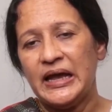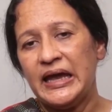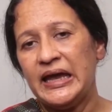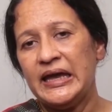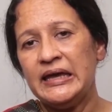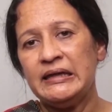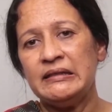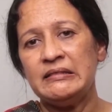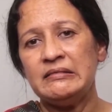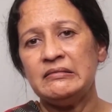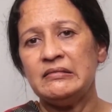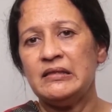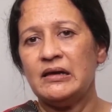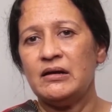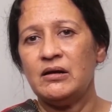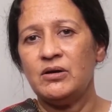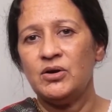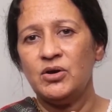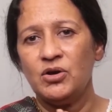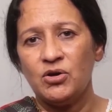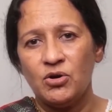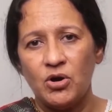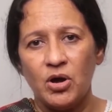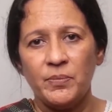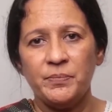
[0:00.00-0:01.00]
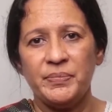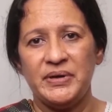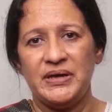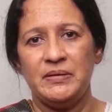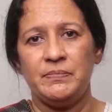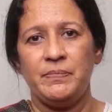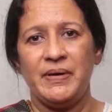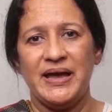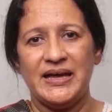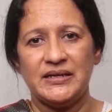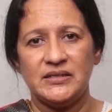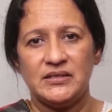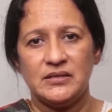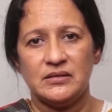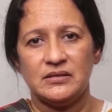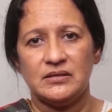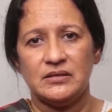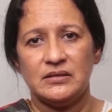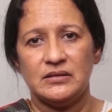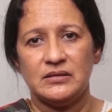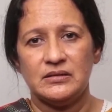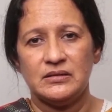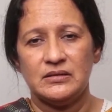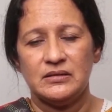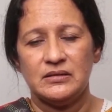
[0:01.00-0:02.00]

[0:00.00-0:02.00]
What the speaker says: in the cropping pattern?